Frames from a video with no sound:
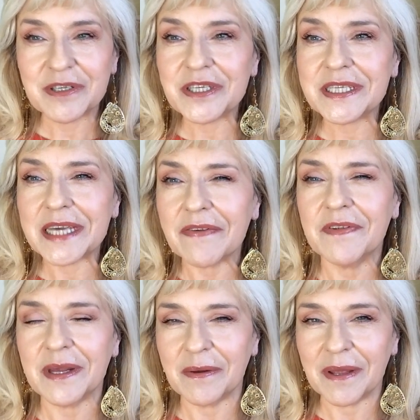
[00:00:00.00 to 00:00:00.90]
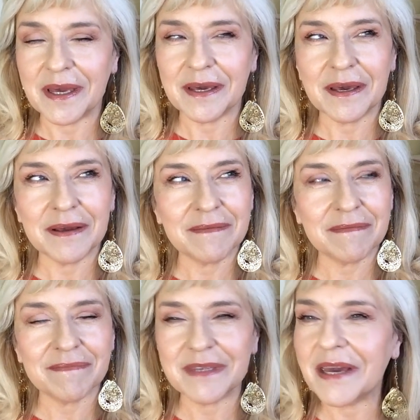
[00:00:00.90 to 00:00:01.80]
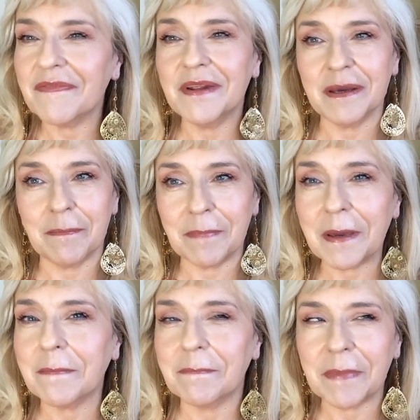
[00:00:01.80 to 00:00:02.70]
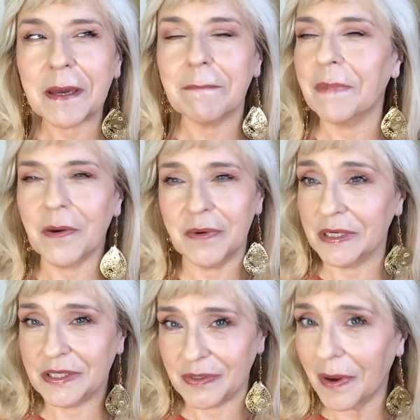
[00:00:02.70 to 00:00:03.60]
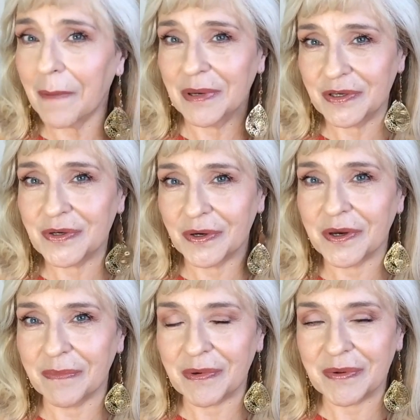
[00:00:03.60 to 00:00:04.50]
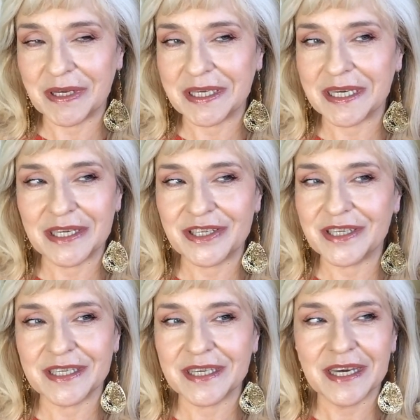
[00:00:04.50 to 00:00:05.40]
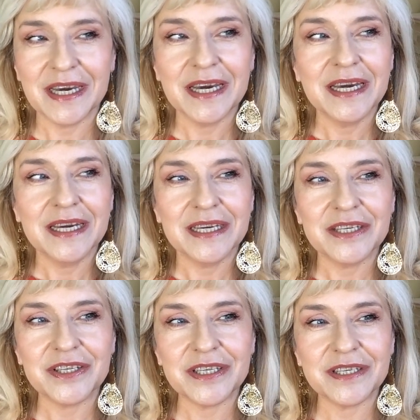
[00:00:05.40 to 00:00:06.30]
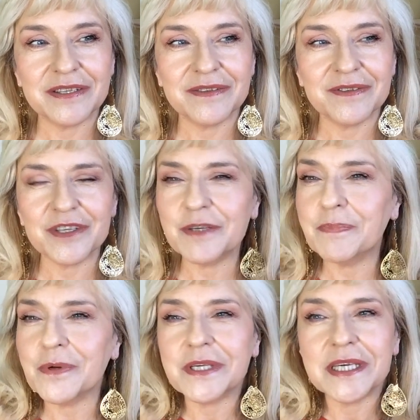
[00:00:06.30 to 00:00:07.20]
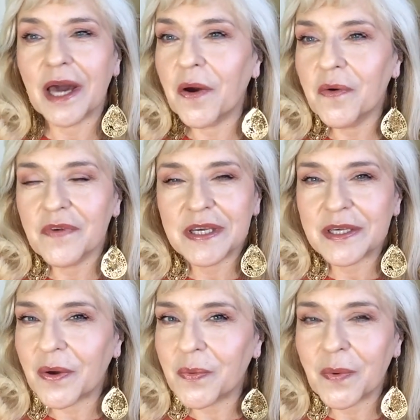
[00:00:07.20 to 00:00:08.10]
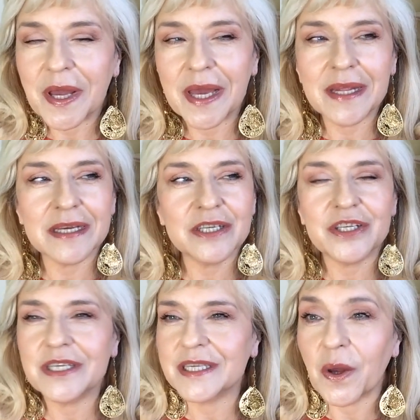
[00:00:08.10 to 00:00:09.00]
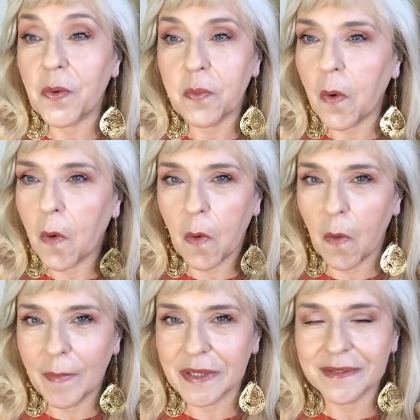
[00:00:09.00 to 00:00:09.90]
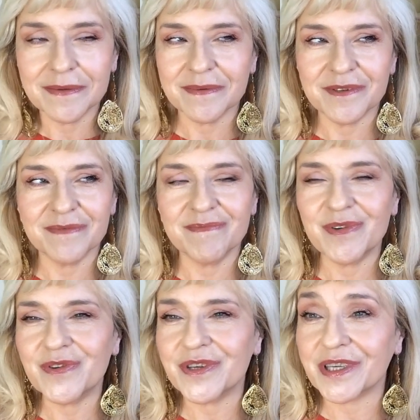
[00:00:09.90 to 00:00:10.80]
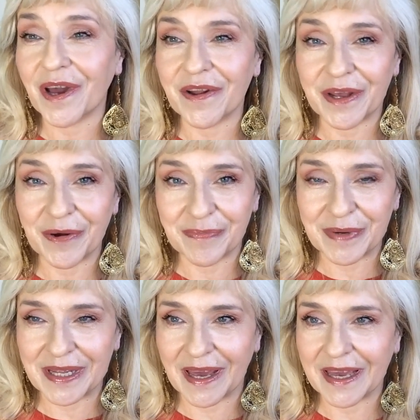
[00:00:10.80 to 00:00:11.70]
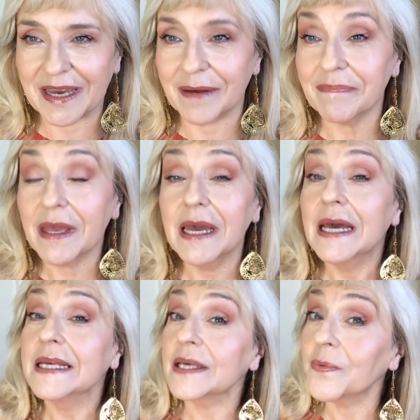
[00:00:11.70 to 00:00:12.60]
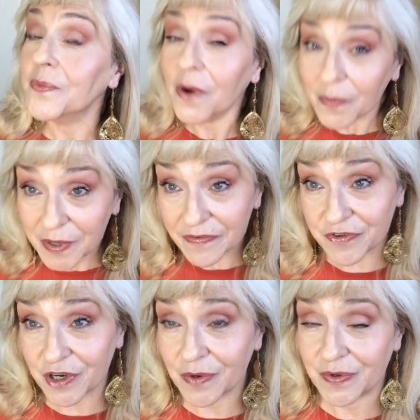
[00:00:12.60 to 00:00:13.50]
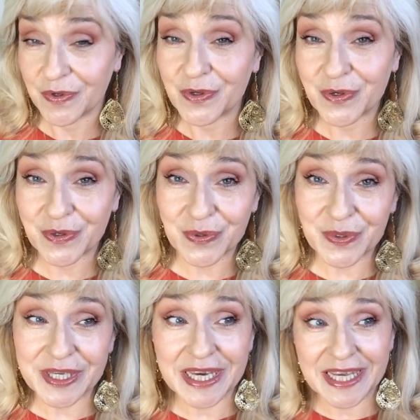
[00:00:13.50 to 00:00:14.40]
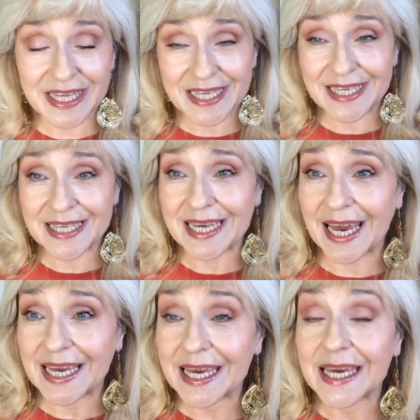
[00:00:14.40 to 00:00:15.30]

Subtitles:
she's definitely a big bonus to our amateur community. She's just puts it over so well, and she's so warm, and you just can't help but like her. So what we've chosen to do together today